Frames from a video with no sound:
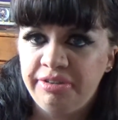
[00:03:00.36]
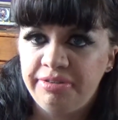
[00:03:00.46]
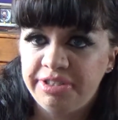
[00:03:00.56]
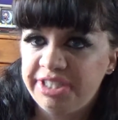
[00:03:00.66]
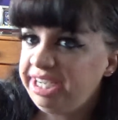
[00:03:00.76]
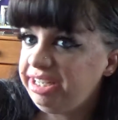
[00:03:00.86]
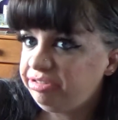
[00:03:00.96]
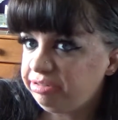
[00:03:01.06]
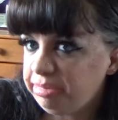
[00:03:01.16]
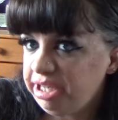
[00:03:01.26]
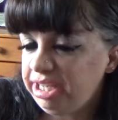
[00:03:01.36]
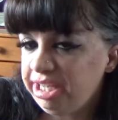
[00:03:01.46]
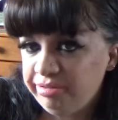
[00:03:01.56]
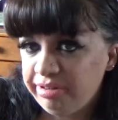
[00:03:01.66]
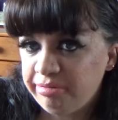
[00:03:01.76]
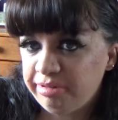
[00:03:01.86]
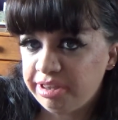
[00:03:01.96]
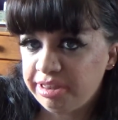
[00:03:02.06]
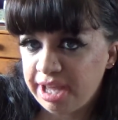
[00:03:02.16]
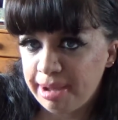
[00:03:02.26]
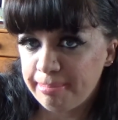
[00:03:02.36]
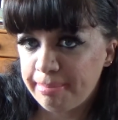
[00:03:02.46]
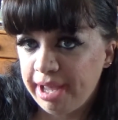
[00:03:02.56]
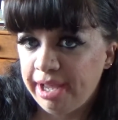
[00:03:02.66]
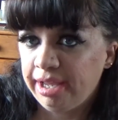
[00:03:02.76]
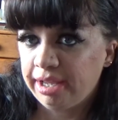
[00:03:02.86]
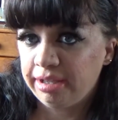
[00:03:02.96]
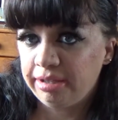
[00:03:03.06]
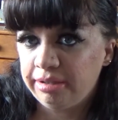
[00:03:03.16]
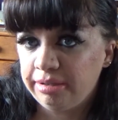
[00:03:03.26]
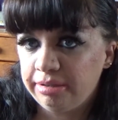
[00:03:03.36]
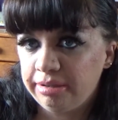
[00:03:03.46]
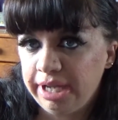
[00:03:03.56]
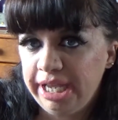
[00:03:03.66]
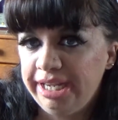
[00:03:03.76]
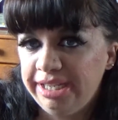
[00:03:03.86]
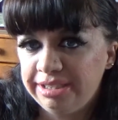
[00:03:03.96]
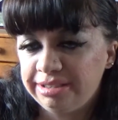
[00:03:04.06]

side for me, even with that pink in it.